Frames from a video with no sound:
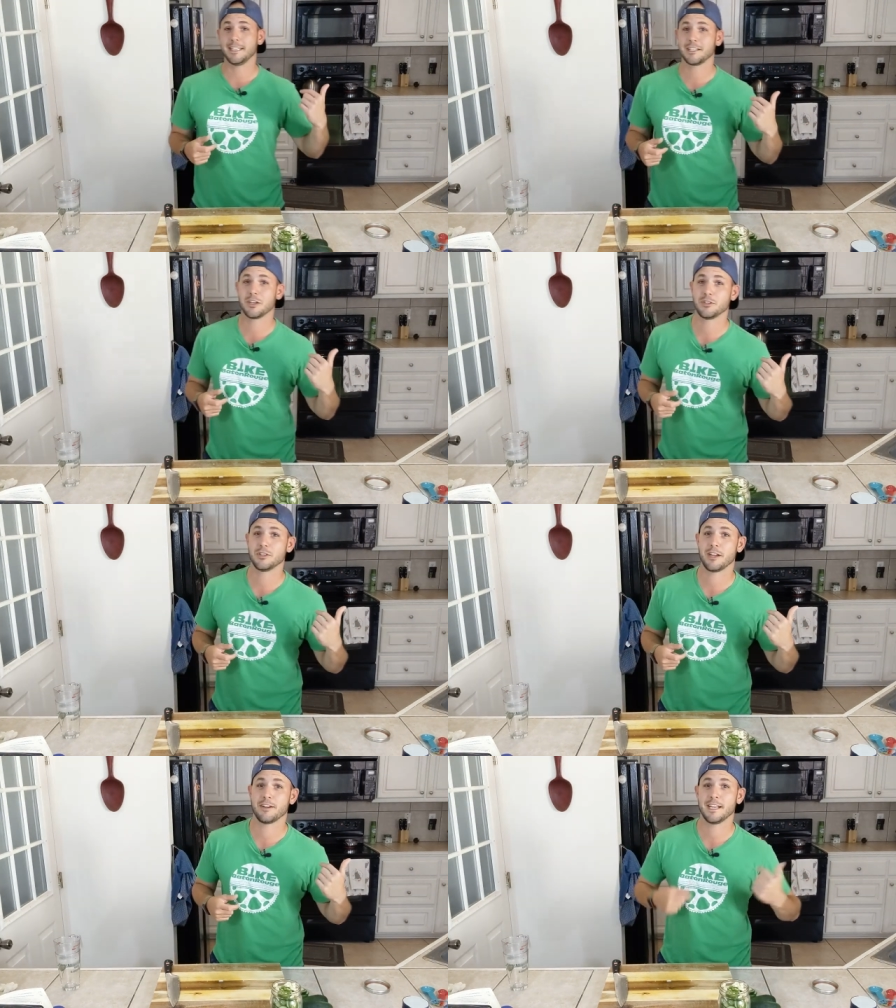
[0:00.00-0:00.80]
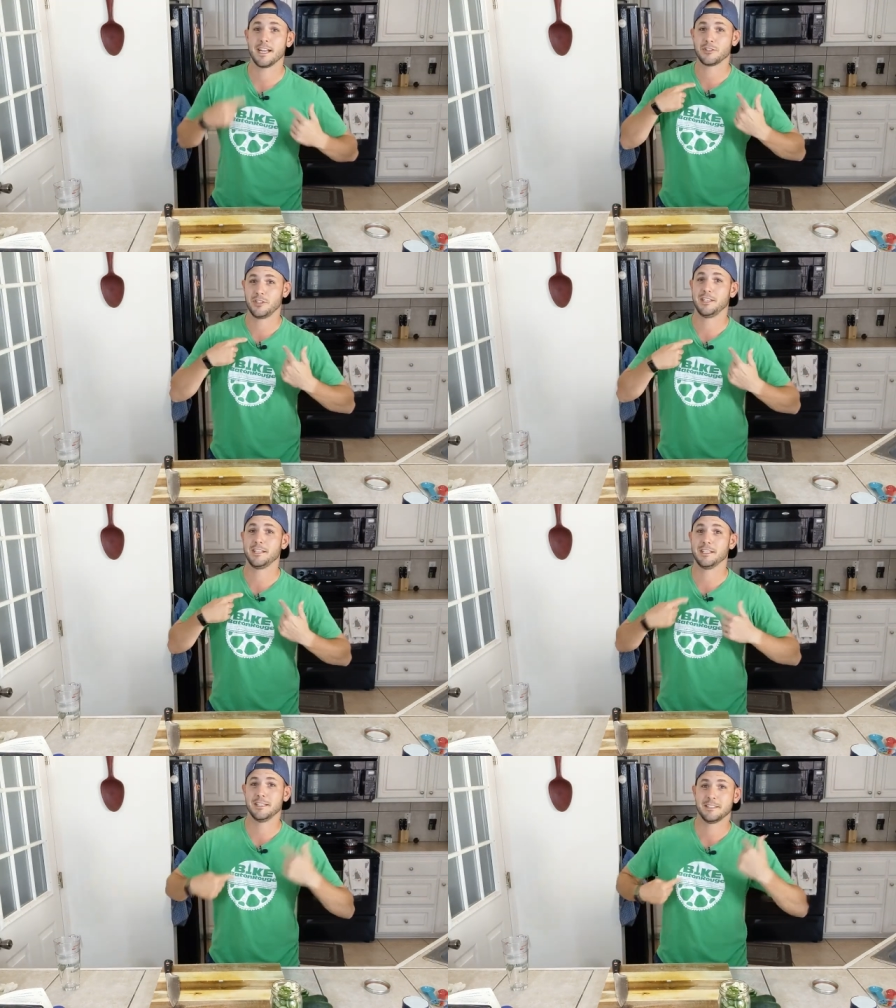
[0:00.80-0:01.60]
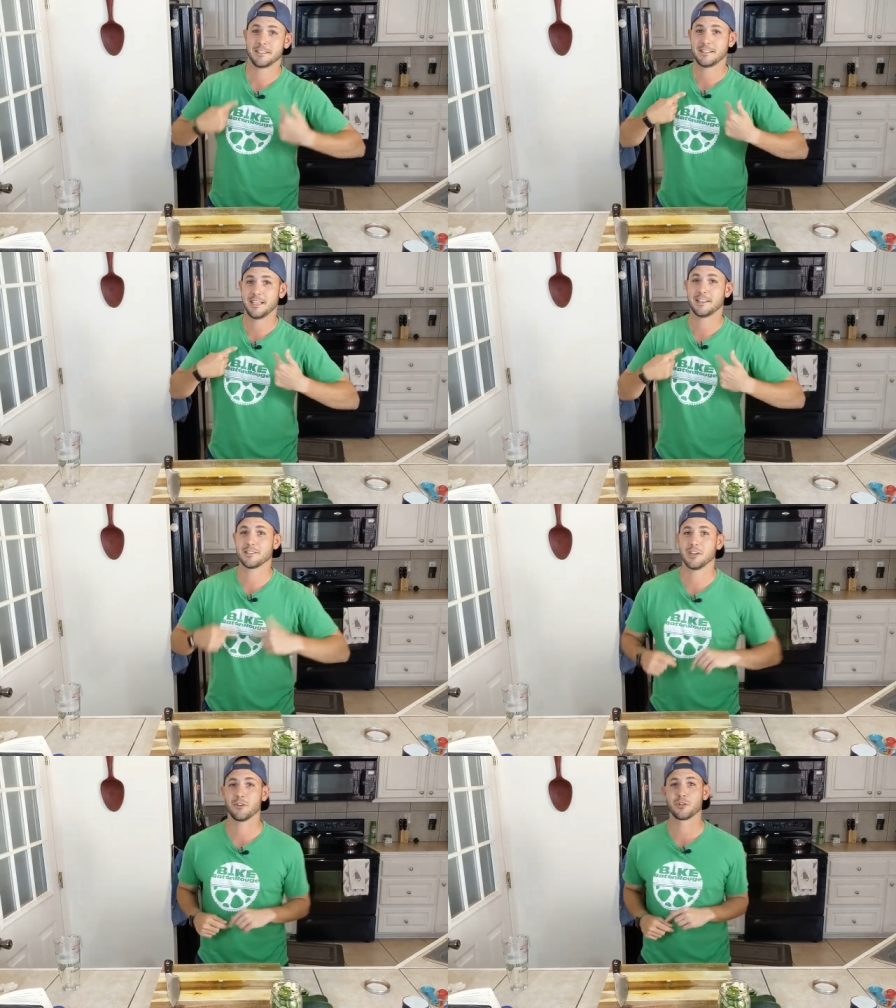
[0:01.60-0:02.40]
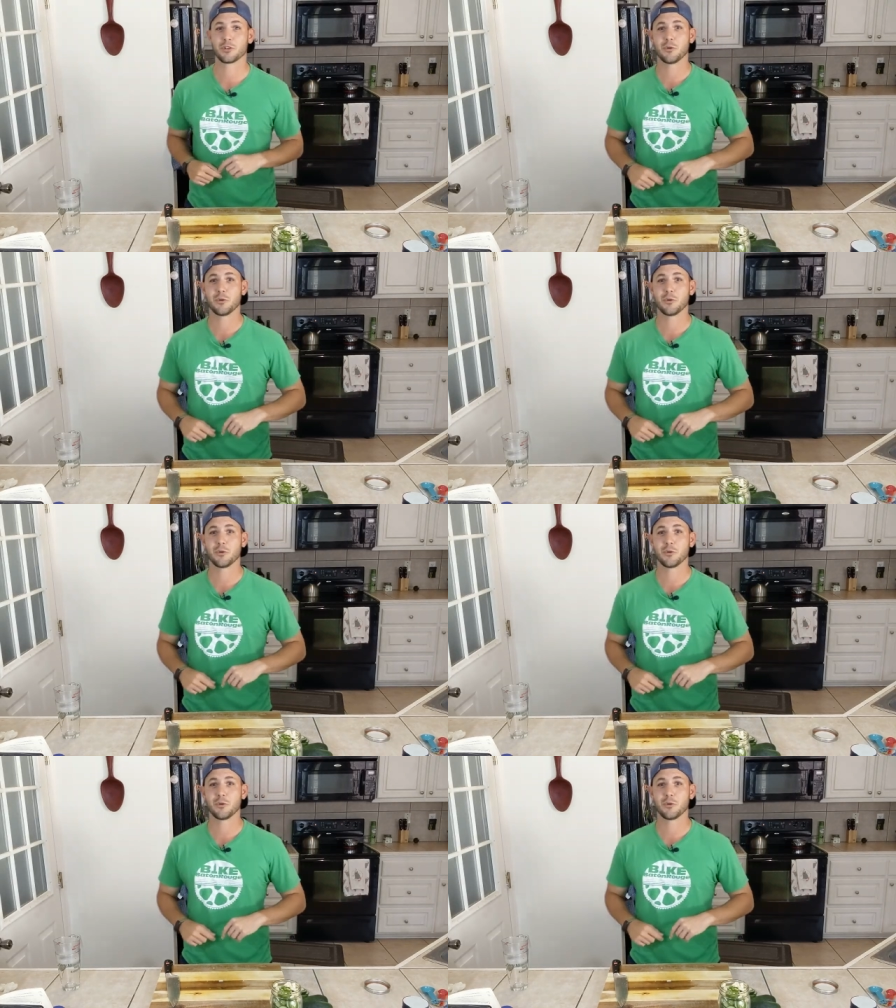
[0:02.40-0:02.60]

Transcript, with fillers: need to go do that right now, so I need to take this off real